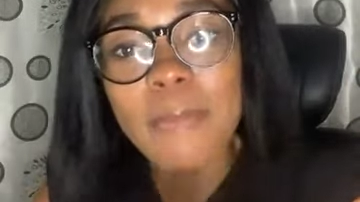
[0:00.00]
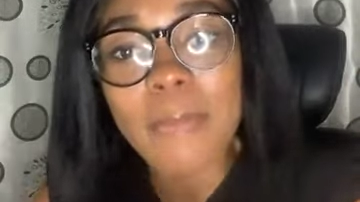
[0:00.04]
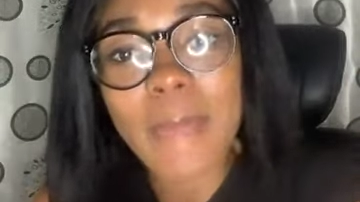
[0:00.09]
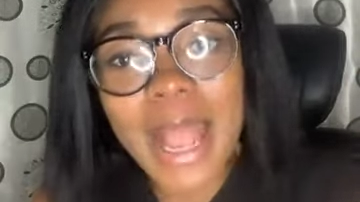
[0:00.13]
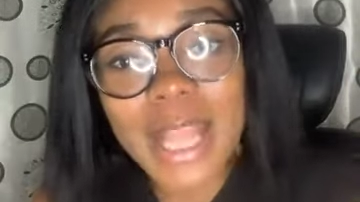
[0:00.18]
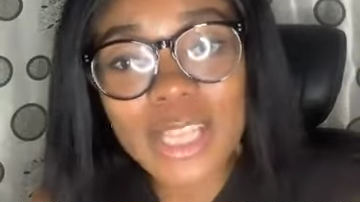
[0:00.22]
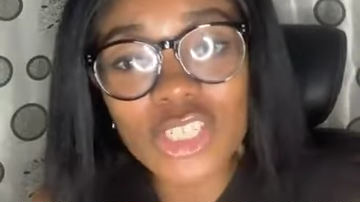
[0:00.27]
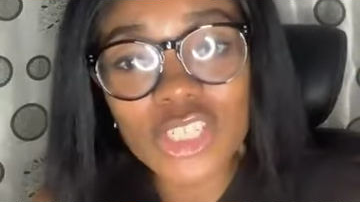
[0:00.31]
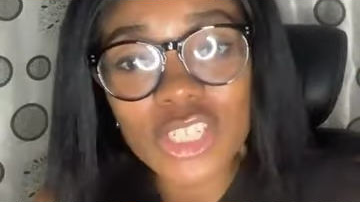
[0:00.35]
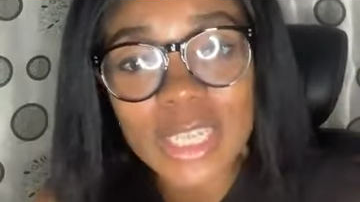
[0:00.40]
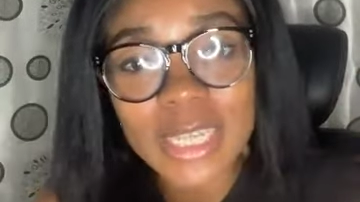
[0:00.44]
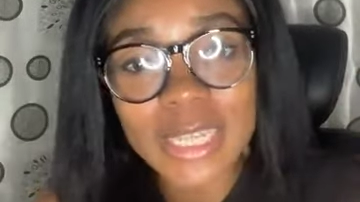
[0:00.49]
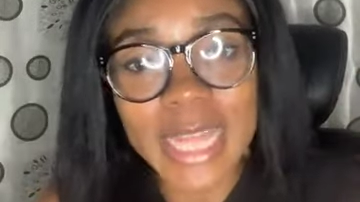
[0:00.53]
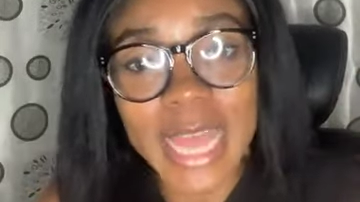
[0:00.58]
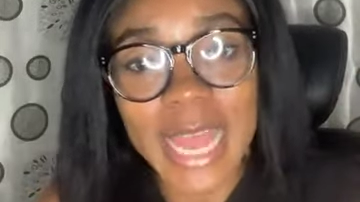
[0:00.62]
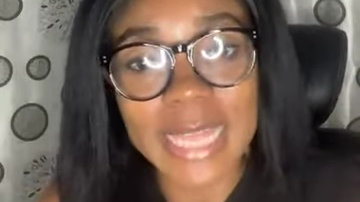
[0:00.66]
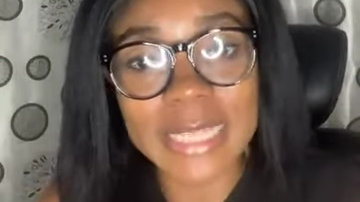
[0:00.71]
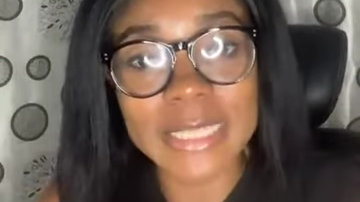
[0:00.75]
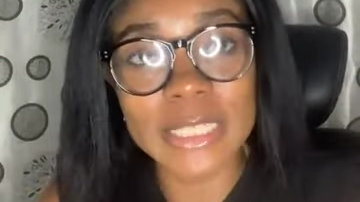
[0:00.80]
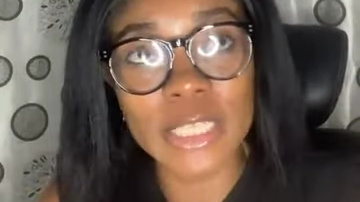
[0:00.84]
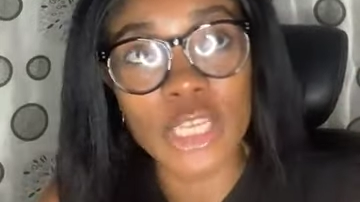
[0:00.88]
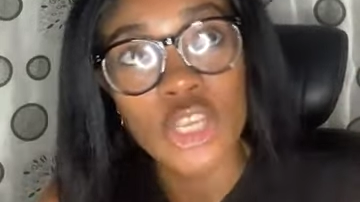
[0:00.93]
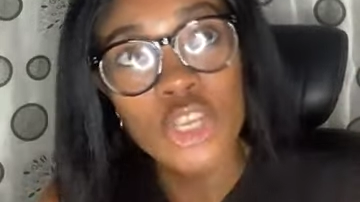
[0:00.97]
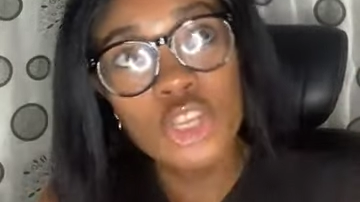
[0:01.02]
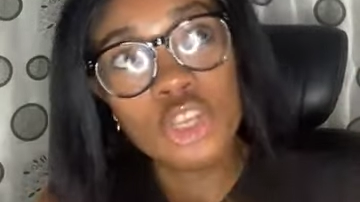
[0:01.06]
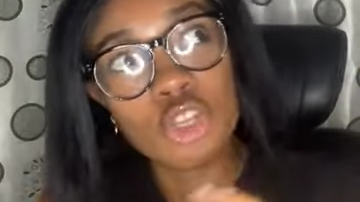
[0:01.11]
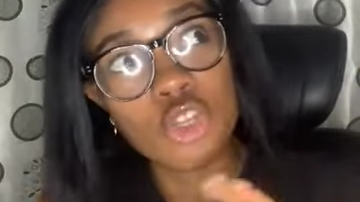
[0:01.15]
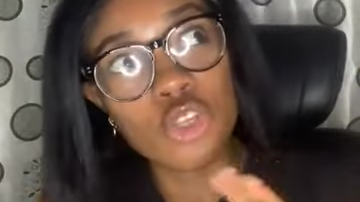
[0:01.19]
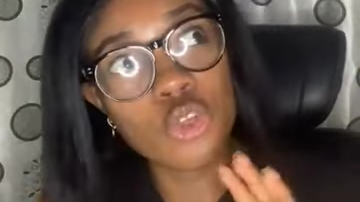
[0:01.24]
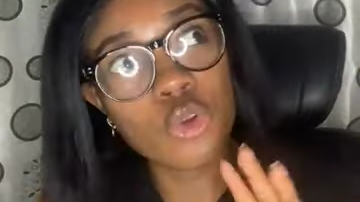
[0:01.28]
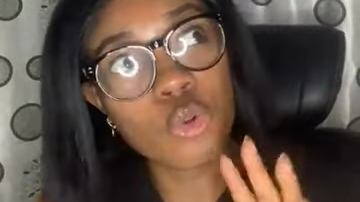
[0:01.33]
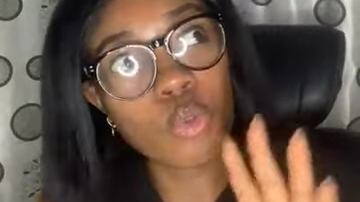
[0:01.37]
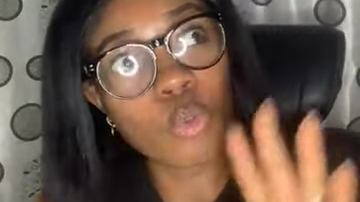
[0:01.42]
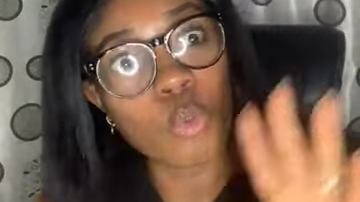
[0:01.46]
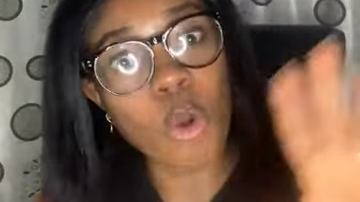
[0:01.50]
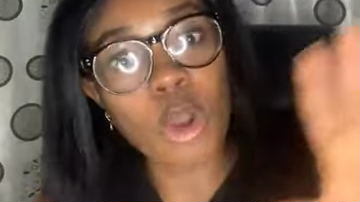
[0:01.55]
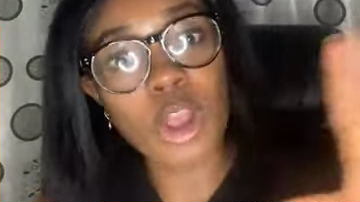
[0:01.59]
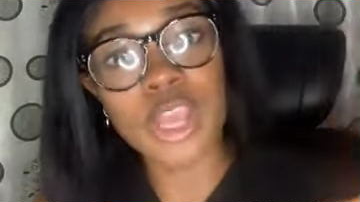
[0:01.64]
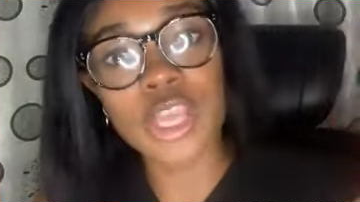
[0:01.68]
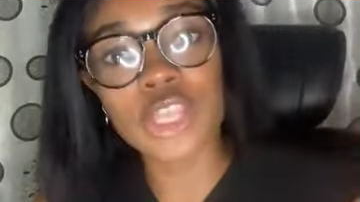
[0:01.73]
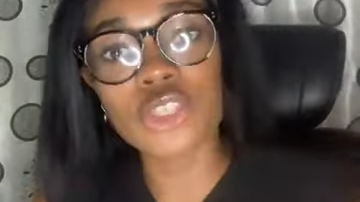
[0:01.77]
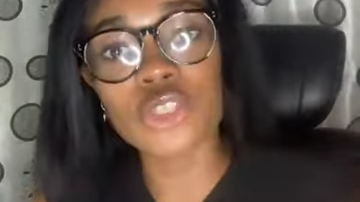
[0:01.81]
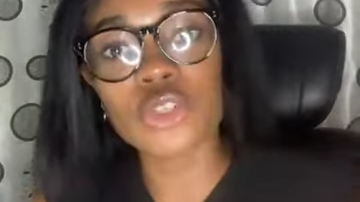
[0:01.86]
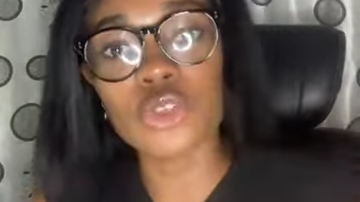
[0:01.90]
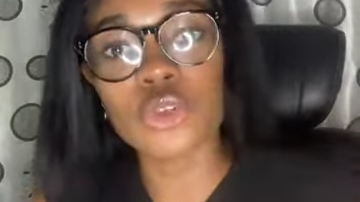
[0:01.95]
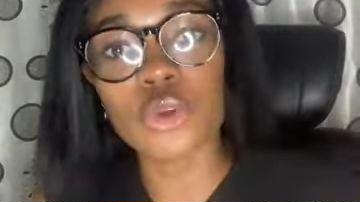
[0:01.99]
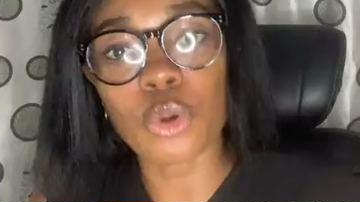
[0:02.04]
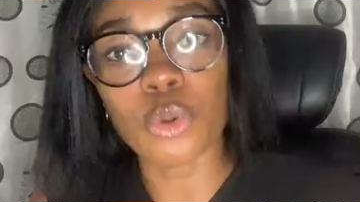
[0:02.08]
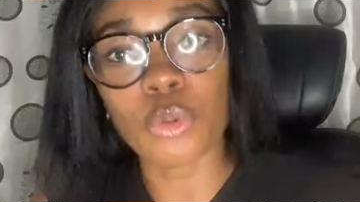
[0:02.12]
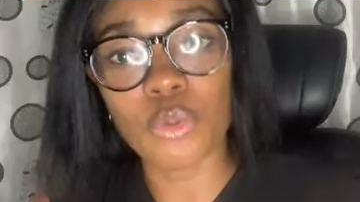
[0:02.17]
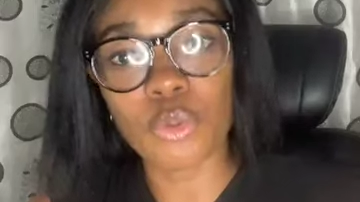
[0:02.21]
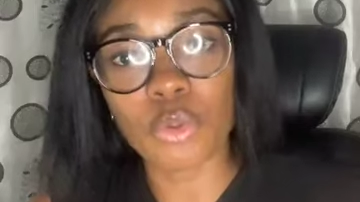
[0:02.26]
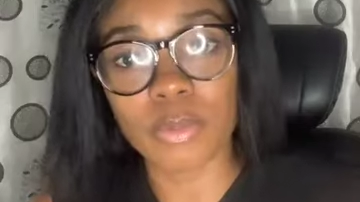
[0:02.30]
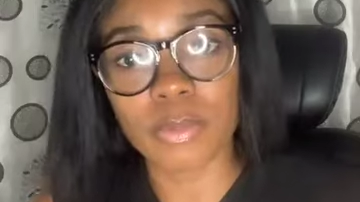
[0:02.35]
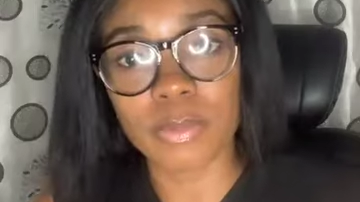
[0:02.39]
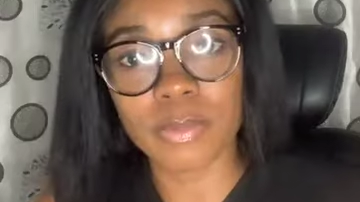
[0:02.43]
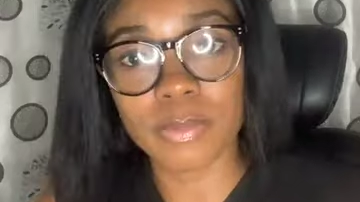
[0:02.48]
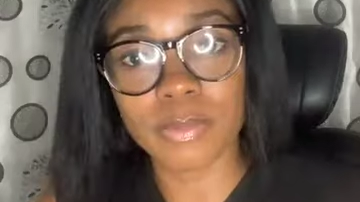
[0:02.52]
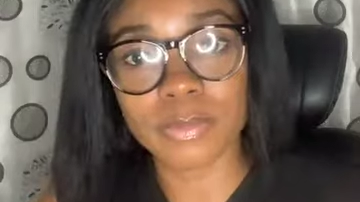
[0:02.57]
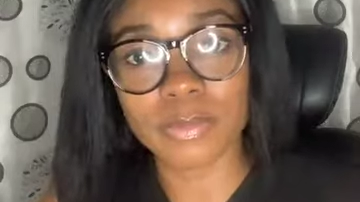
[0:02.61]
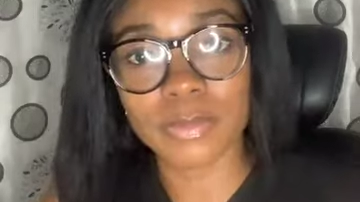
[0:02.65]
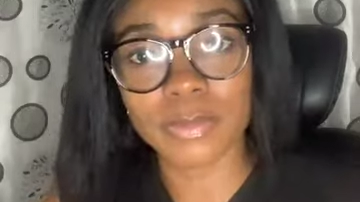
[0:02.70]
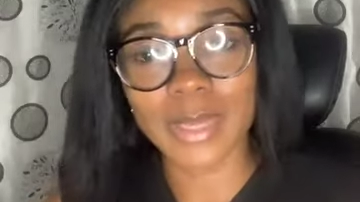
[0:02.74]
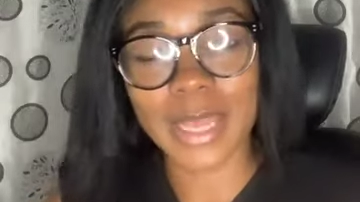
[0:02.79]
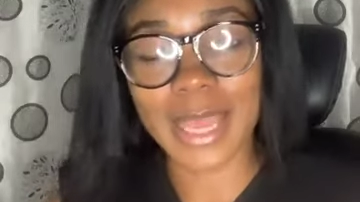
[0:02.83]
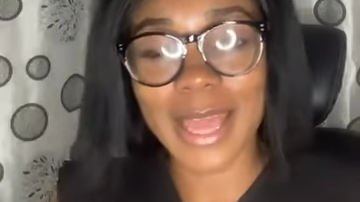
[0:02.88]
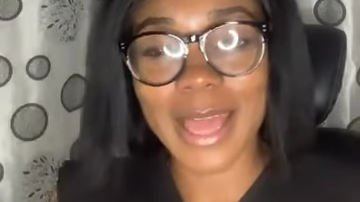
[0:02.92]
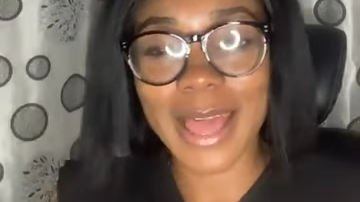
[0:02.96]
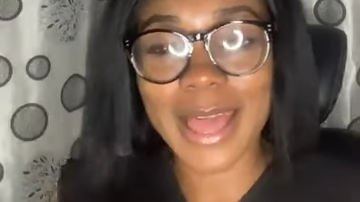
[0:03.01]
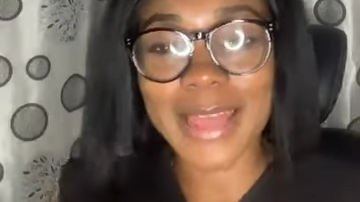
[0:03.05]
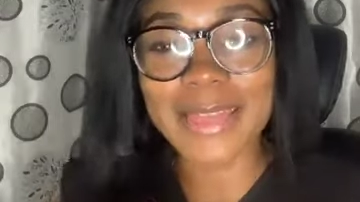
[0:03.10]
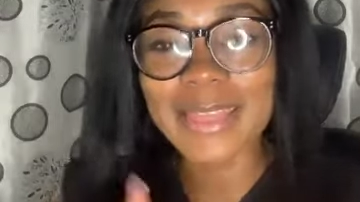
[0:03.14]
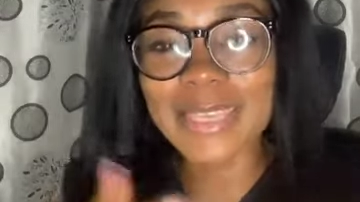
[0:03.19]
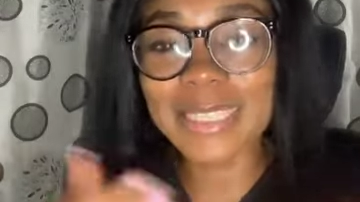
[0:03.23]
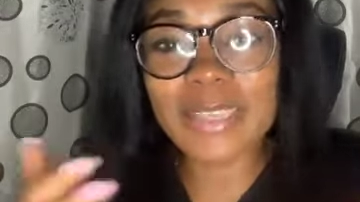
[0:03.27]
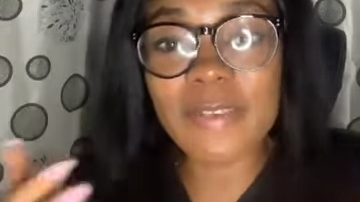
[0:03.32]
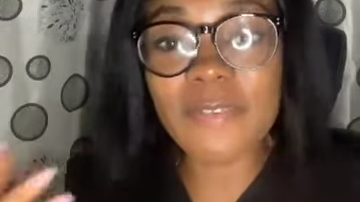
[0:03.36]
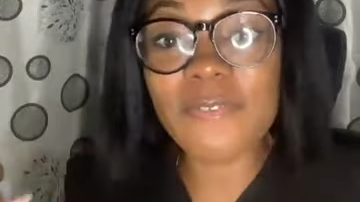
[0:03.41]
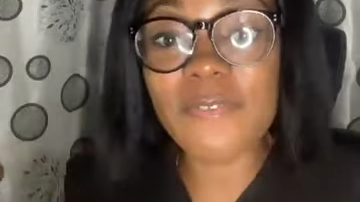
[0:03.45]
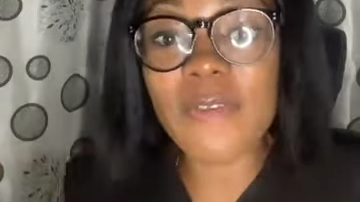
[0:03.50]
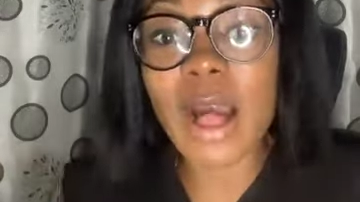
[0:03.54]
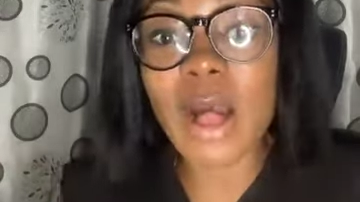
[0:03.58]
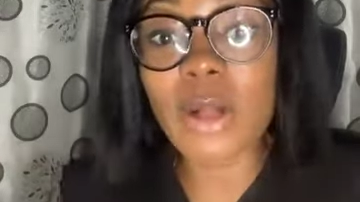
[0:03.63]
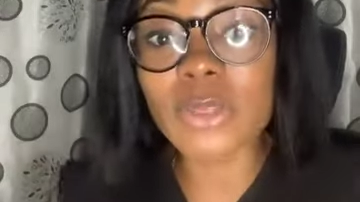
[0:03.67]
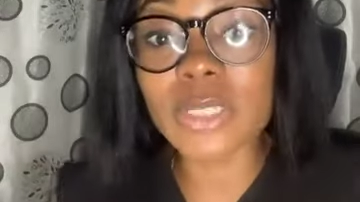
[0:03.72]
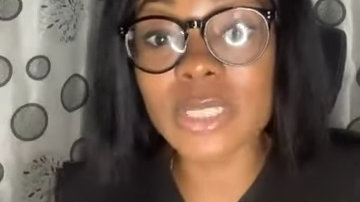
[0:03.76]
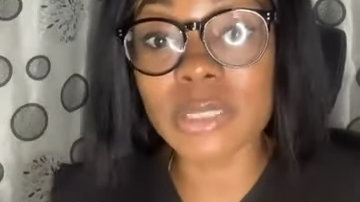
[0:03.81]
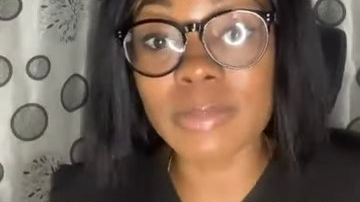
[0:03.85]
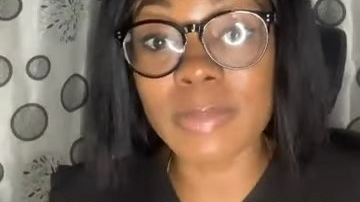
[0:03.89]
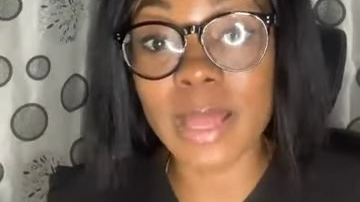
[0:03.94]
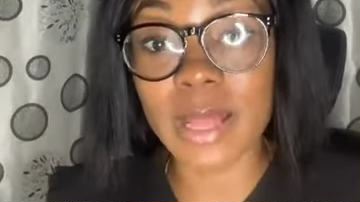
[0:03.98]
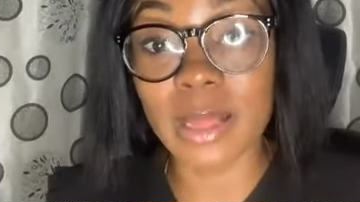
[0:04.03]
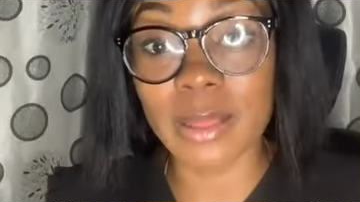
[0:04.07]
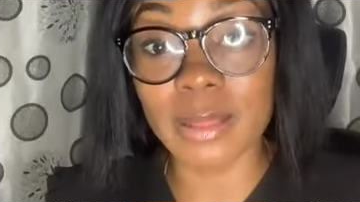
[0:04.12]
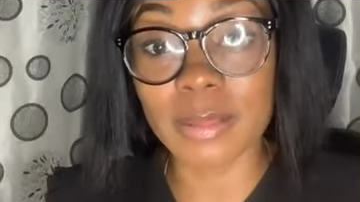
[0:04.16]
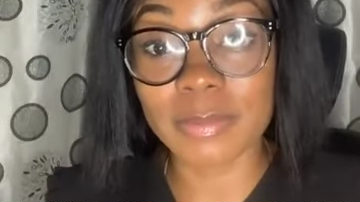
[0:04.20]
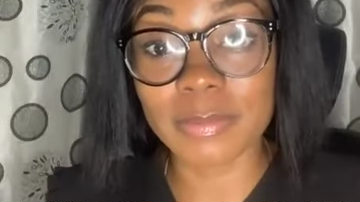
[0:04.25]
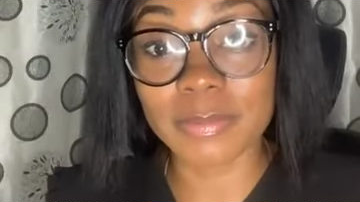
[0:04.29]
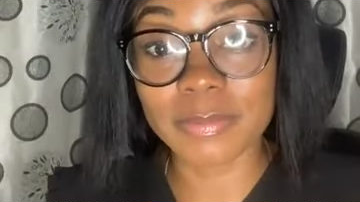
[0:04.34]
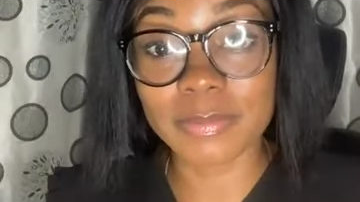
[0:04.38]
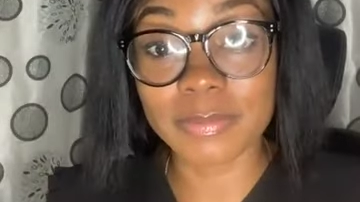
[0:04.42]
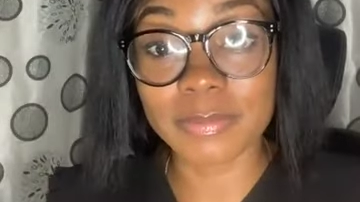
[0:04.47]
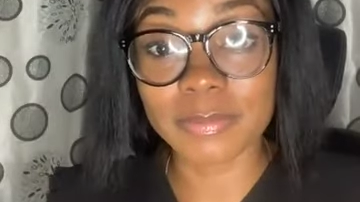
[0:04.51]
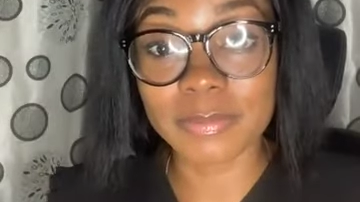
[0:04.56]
Imagine that you walk into your room and there's a foul smell.